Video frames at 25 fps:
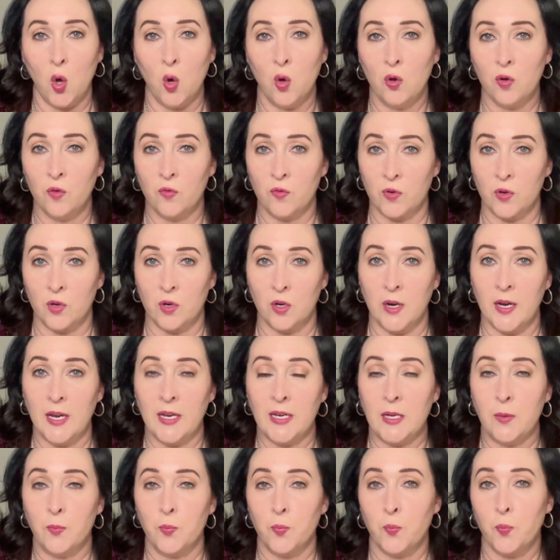over
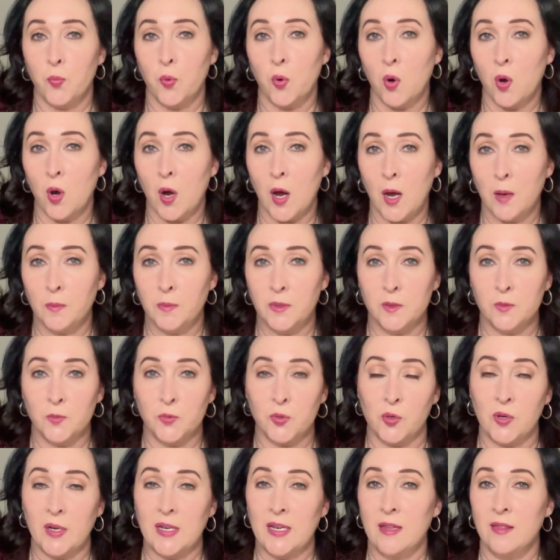any problems
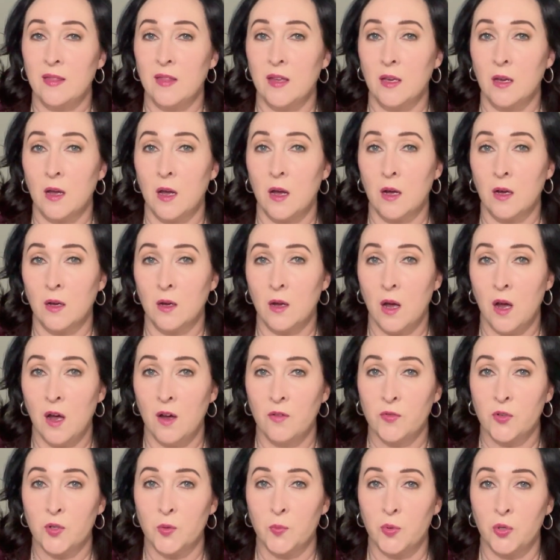or anything
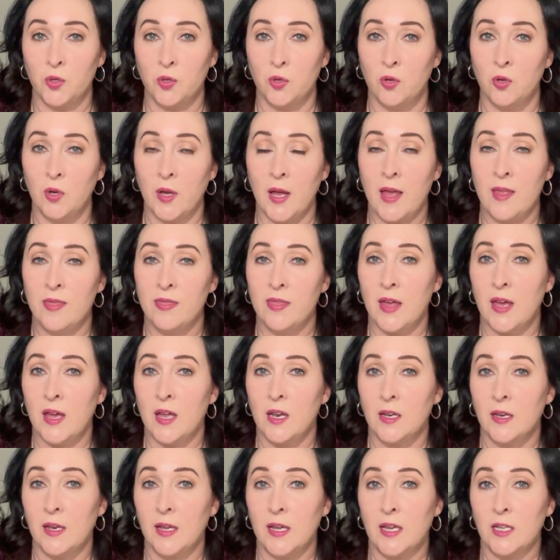uncomfortable, and
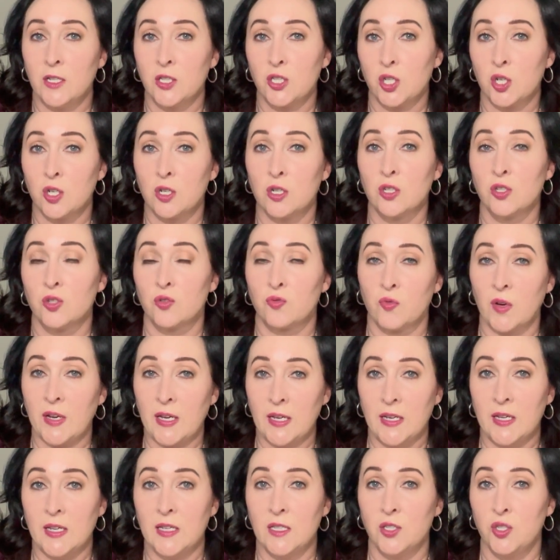then it turns
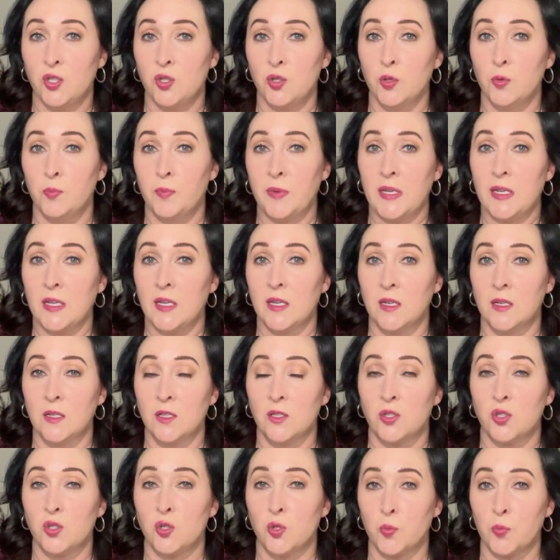right into
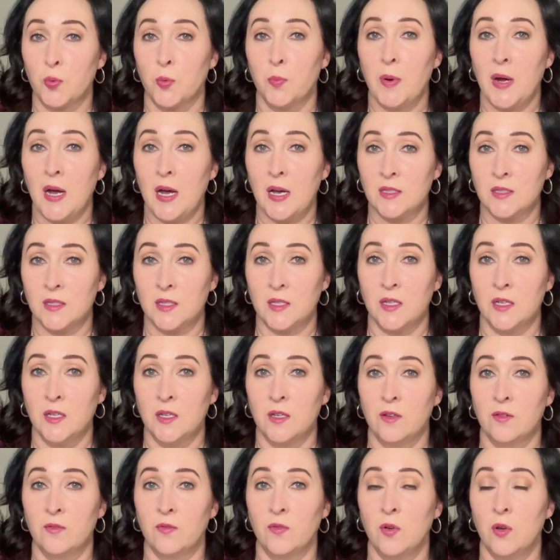being super
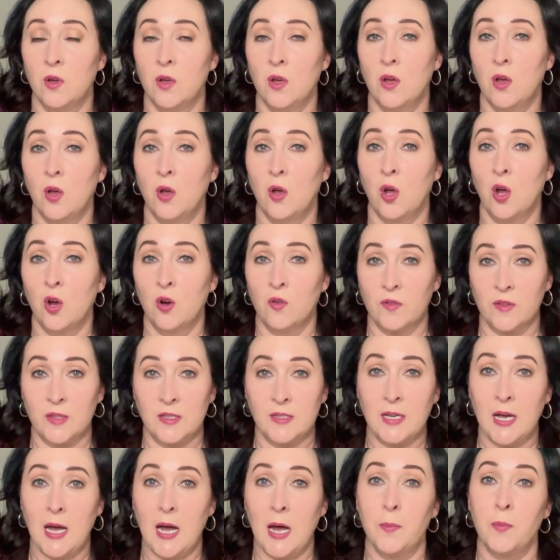positive, over the
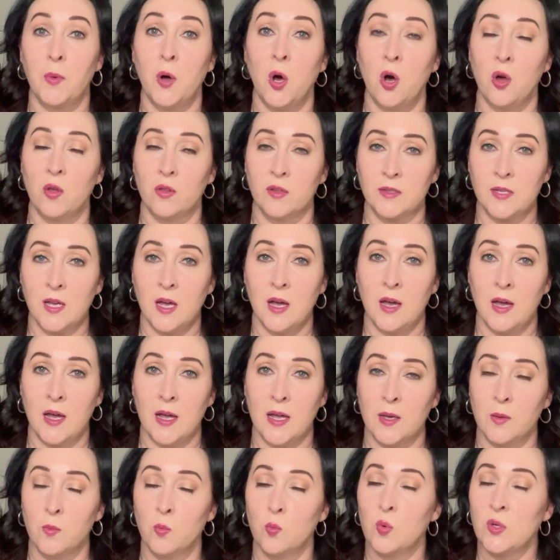top all the
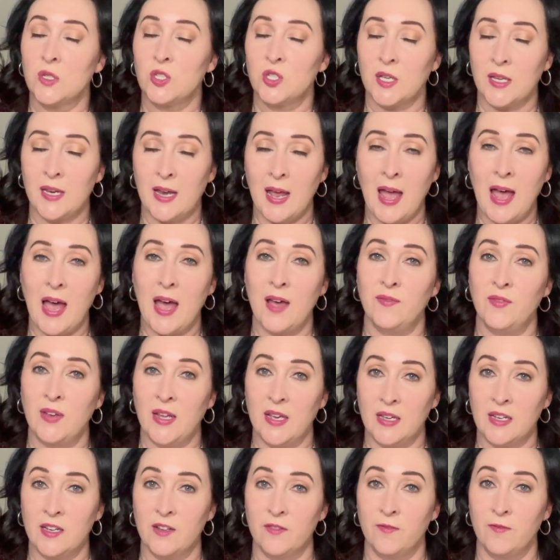time, which can have
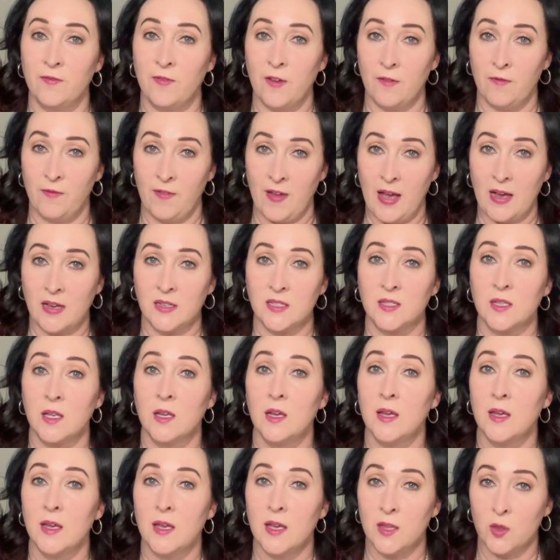negative effects
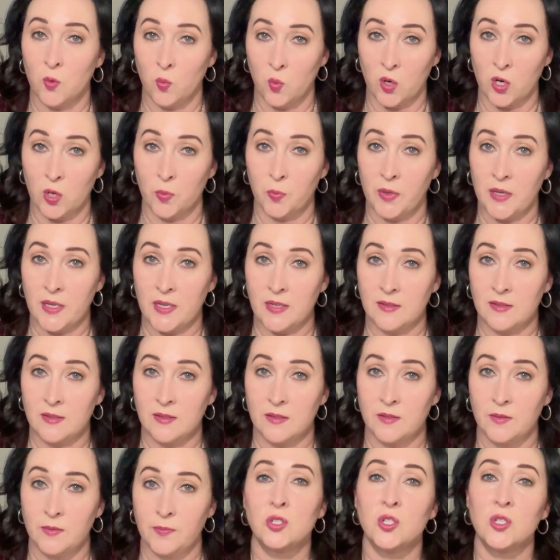in the
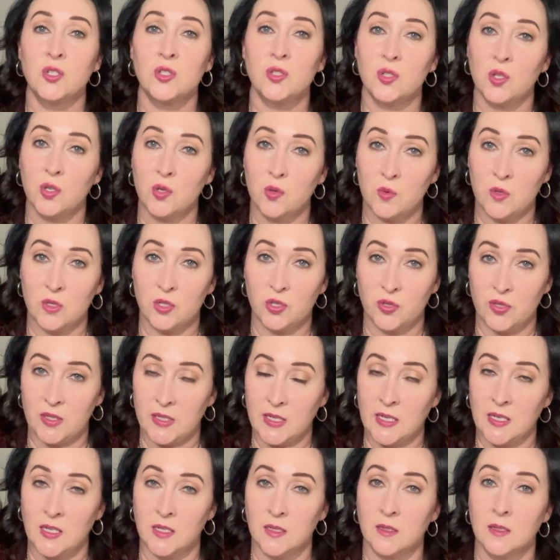workplace. Just so you
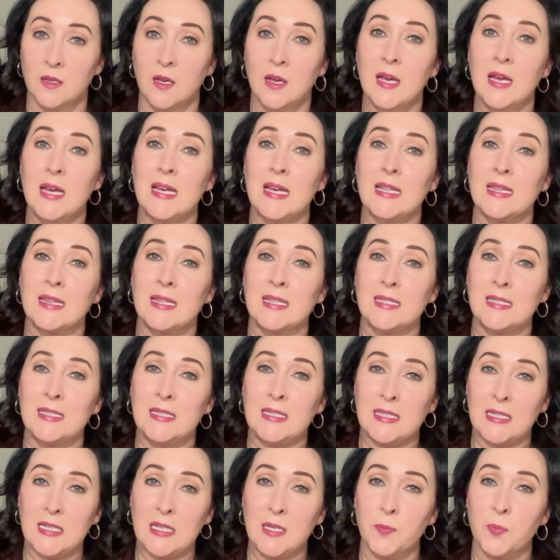understand, the
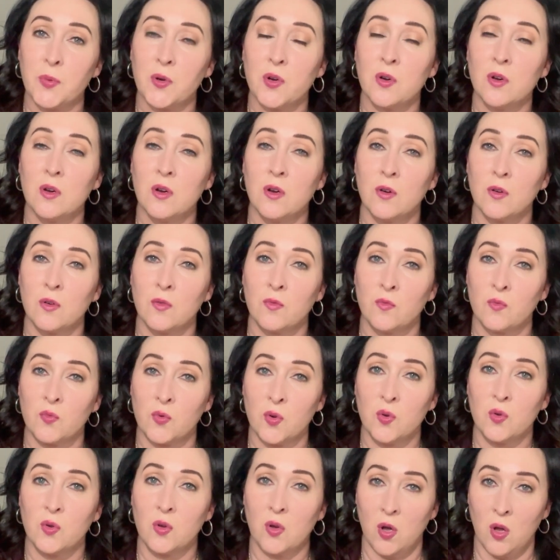deeper
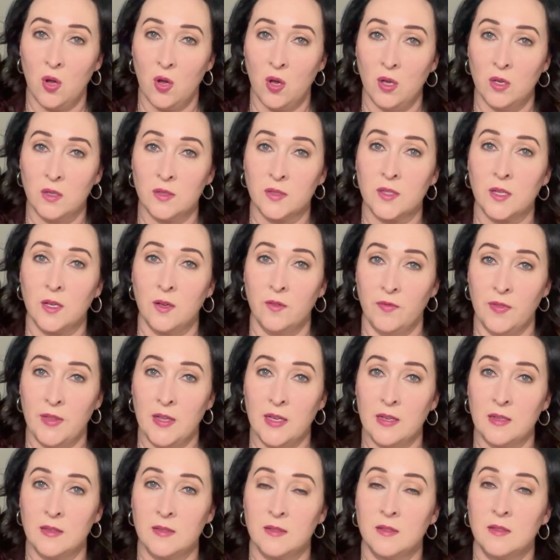root cause of
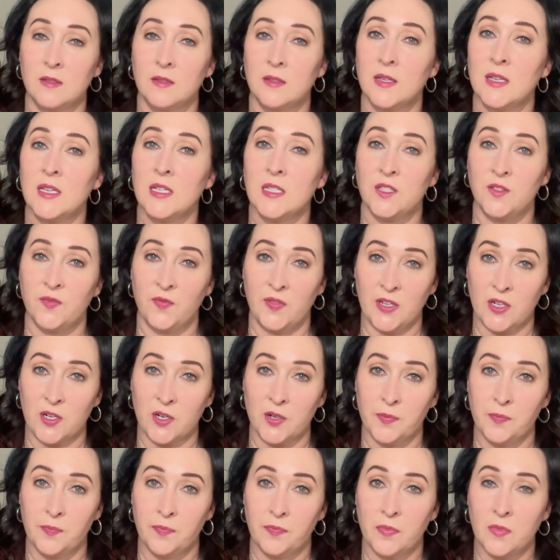this is
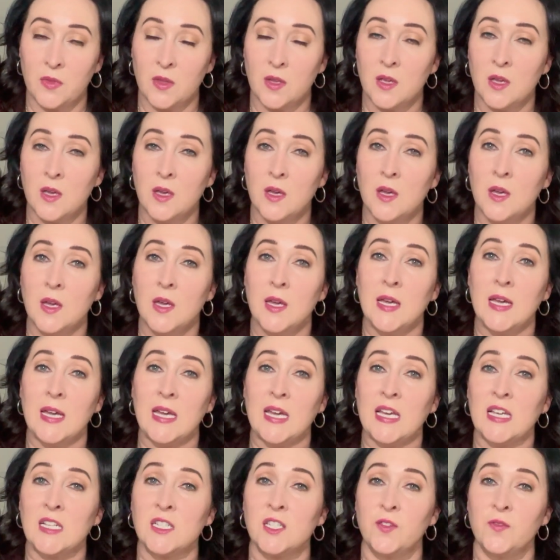fear.
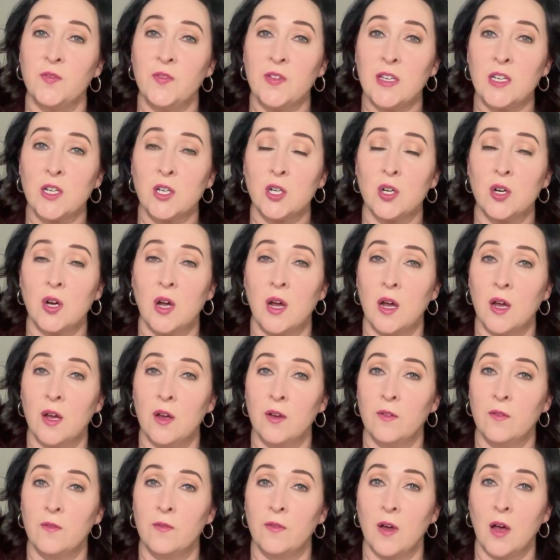It's fear
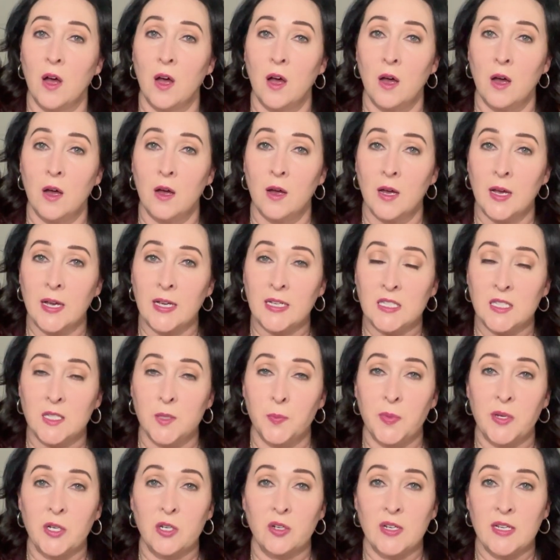of
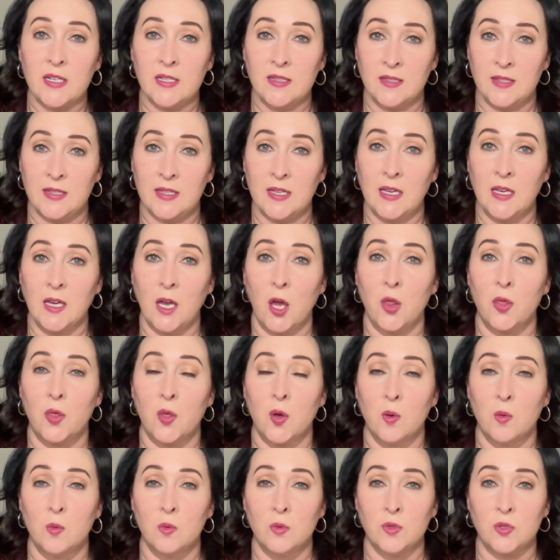experiencing
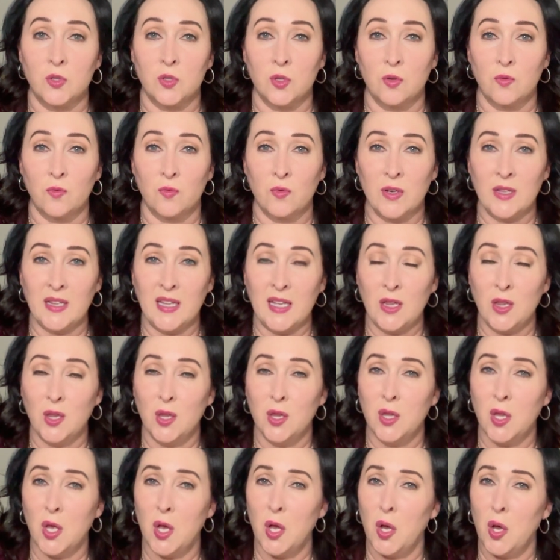those really
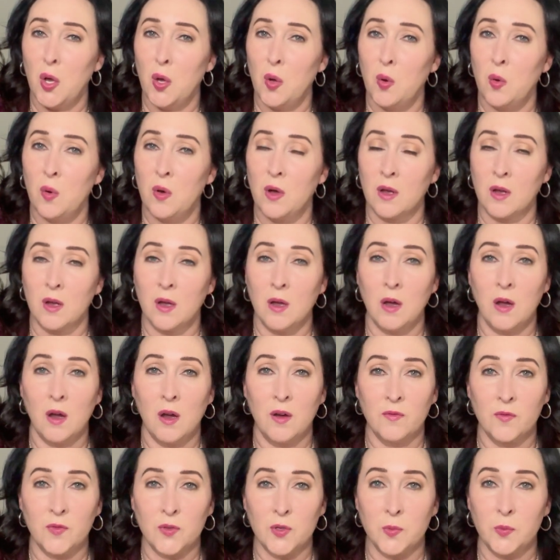low,
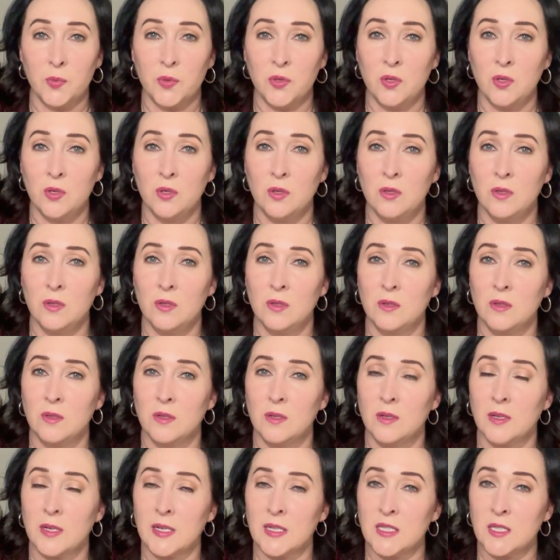
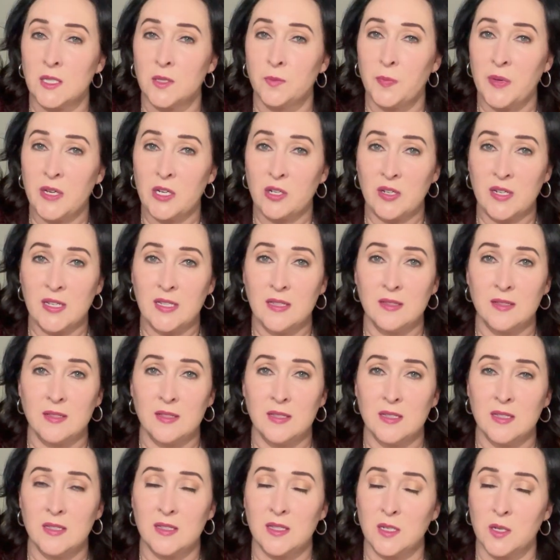uncomfortable
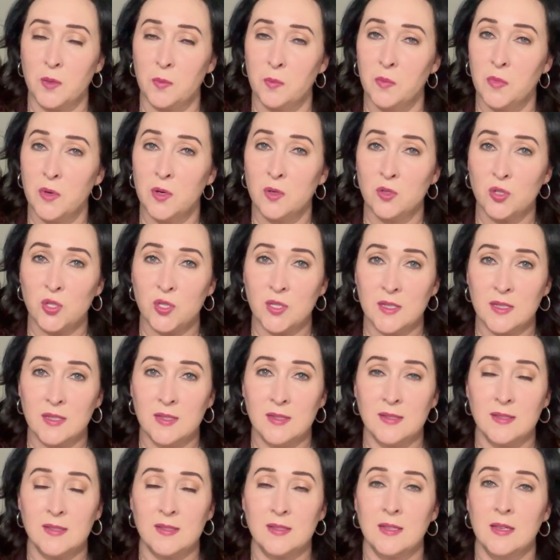experiences and
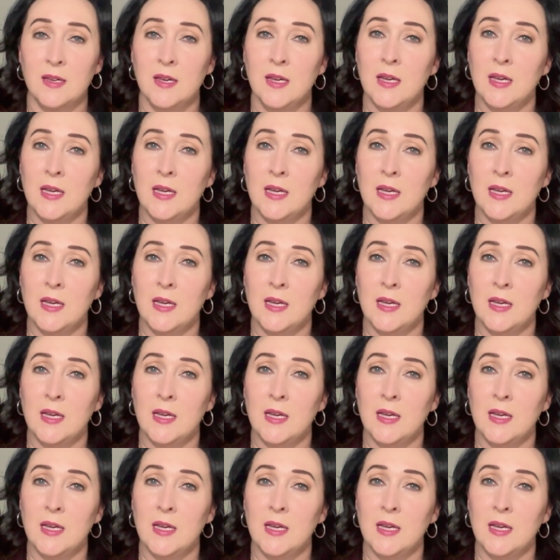emotions.